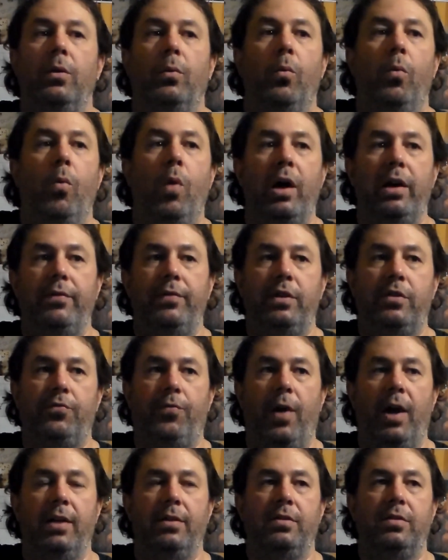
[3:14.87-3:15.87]
one of his
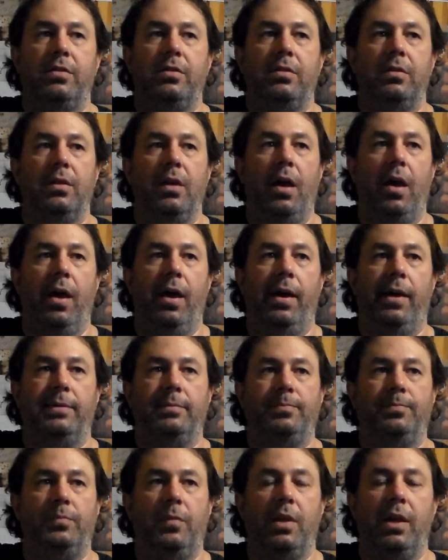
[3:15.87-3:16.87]
friends
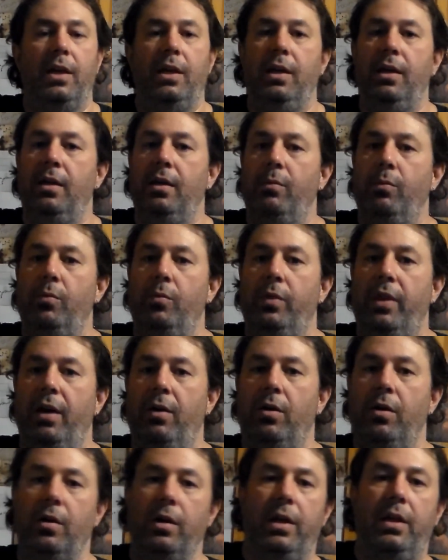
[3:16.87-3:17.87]
that
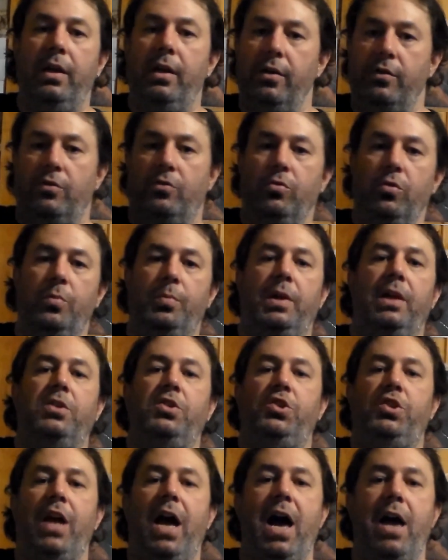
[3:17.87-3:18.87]
are in his group
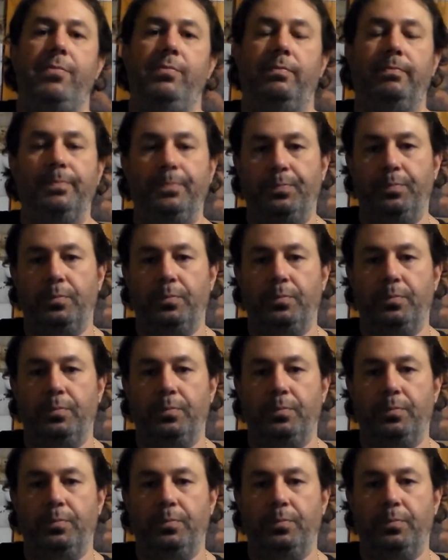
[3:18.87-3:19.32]
gets shot.